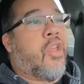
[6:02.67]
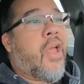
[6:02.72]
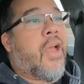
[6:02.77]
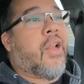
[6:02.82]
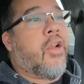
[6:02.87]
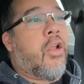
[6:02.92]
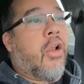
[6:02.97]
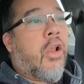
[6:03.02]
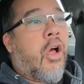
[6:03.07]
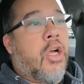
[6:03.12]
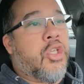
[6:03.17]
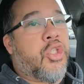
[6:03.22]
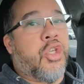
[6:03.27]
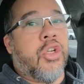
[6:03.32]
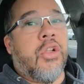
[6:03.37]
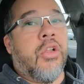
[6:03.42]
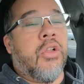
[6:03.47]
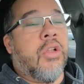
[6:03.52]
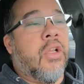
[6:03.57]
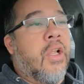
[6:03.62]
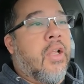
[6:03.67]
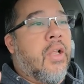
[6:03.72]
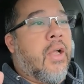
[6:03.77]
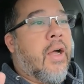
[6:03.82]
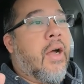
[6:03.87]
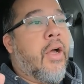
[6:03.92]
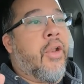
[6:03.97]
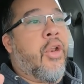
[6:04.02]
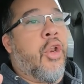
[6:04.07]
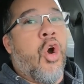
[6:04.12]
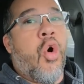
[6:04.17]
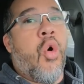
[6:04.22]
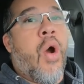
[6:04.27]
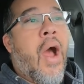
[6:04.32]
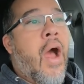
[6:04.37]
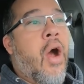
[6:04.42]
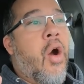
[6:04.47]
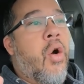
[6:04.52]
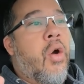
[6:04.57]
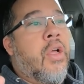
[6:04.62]
technological uh,
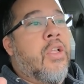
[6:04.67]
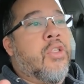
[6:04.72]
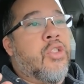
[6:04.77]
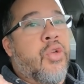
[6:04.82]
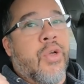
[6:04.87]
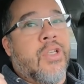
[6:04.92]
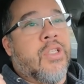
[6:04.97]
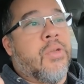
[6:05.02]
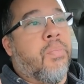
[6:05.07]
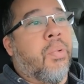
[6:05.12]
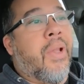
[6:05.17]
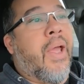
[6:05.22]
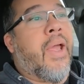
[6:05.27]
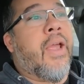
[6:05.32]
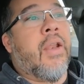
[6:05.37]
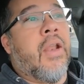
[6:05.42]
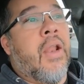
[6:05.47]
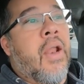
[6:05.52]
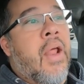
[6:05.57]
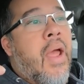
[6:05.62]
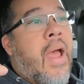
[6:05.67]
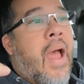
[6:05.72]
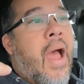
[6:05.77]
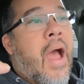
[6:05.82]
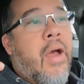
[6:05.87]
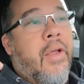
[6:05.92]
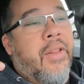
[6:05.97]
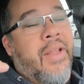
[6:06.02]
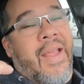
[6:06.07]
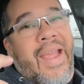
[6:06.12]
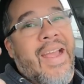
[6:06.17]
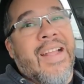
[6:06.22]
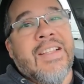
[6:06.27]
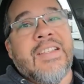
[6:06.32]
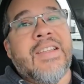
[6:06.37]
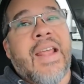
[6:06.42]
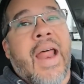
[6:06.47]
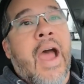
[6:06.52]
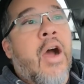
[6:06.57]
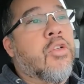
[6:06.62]
know-how to explain the
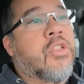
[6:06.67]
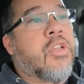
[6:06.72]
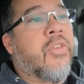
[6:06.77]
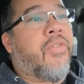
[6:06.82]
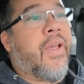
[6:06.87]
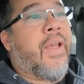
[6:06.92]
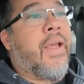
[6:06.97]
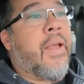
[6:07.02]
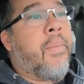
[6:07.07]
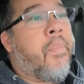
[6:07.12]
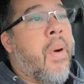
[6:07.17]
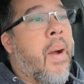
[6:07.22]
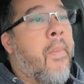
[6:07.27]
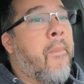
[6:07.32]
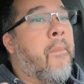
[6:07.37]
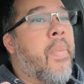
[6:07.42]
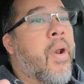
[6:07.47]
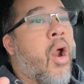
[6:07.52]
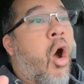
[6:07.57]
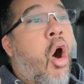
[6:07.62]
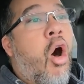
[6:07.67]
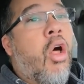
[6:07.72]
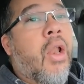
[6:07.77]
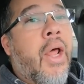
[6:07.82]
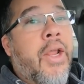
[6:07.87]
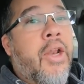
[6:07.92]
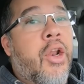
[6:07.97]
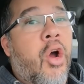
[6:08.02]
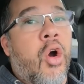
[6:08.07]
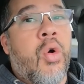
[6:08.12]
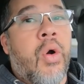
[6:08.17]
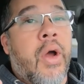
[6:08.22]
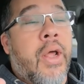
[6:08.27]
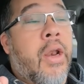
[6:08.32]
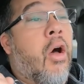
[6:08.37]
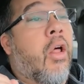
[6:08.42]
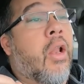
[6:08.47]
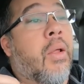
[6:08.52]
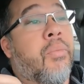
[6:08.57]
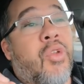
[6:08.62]
ins and outs of a heat pump, but all I know
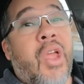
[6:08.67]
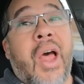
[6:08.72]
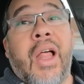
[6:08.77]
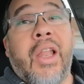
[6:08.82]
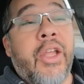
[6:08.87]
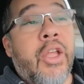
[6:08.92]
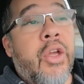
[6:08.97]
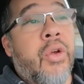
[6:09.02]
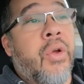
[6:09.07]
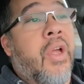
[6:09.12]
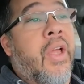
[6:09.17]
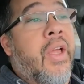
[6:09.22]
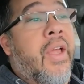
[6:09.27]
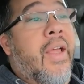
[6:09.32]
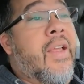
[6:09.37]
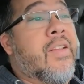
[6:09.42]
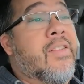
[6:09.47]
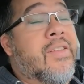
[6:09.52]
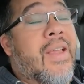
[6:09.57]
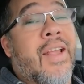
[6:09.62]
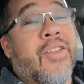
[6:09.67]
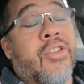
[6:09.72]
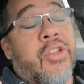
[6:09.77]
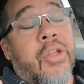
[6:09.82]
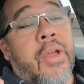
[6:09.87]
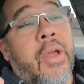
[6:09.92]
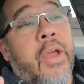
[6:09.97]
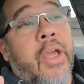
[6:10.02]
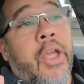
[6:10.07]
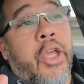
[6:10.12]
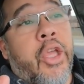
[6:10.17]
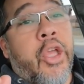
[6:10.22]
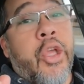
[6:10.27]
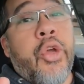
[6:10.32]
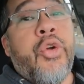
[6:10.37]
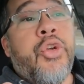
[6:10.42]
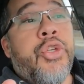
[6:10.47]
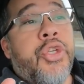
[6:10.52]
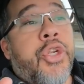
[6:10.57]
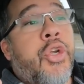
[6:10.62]
and all I'm telling you is that's
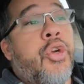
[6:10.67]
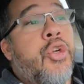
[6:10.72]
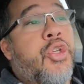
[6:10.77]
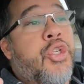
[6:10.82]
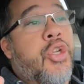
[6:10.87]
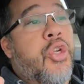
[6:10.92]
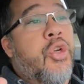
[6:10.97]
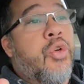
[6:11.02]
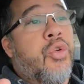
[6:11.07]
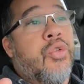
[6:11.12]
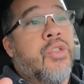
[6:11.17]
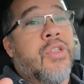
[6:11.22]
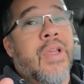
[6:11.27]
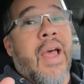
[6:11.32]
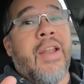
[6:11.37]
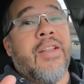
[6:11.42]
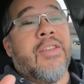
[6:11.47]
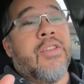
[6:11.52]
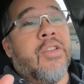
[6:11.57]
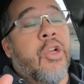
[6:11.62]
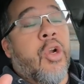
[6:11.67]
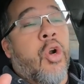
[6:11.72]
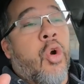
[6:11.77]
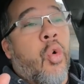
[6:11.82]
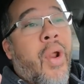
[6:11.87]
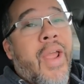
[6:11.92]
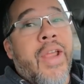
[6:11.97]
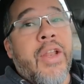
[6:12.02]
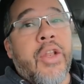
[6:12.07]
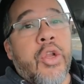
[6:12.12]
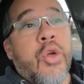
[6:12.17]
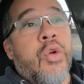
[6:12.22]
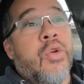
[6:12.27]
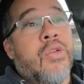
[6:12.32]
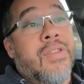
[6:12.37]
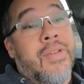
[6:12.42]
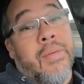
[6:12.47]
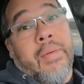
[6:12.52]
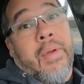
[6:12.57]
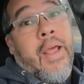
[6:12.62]
huge, huge news, and it's great
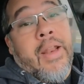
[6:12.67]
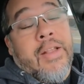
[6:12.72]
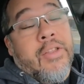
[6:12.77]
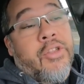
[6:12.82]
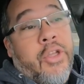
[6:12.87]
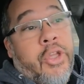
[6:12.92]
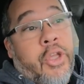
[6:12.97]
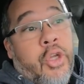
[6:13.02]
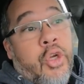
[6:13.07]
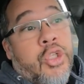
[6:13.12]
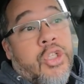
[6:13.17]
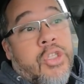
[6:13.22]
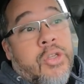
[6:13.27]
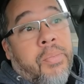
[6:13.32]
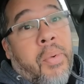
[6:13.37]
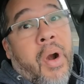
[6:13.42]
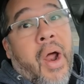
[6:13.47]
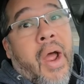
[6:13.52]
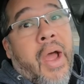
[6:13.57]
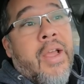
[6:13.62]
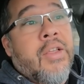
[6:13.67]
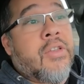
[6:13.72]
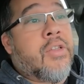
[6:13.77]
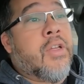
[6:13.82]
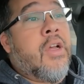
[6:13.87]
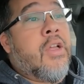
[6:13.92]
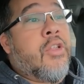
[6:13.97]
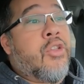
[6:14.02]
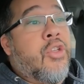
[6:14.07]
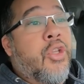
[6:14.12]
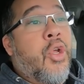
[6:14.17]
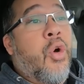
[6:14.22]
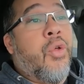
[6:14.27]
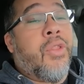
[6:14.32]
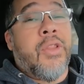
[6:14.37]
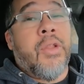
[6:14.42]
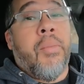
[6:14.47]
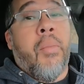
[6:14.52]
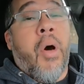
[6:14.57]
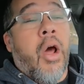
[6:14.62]
news, and it's a huge surprise to know
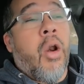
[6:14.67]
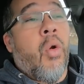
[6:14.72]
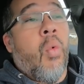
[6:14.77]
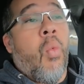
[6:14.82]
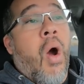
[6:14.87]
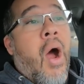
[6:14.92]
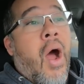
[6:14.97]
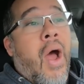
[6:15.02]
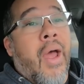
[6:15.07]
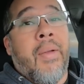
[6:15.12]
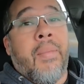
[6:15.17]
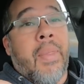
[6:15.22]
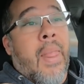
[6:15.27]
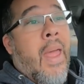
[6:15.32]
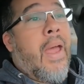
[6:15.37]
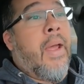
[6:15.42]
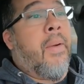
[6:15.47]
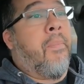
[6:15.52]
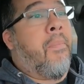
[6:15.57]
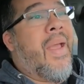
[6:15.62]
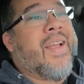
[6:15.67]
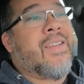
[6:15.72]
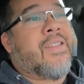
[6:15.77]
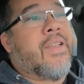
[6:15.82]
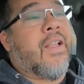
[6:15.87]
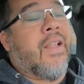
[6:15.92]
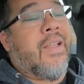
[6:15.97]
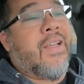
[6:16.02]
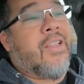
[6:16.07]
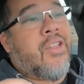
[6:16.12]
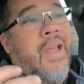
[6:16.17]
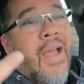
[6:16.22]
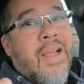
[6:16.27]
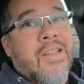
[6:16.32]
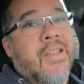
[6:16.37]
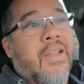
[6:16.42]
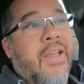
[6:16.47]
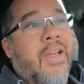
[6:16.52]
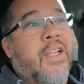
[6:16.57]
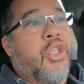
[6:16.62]
that the Model Y and basically
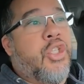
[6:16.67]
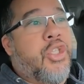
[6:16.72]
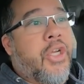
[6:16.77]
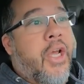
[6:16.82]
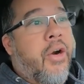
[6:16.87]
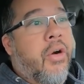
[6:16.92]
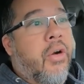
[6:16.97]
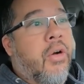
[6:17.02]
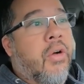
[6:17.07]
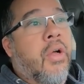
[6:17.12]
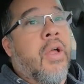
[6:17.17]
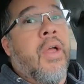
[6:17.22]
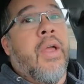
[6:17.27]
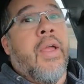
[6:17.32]
Tesla in general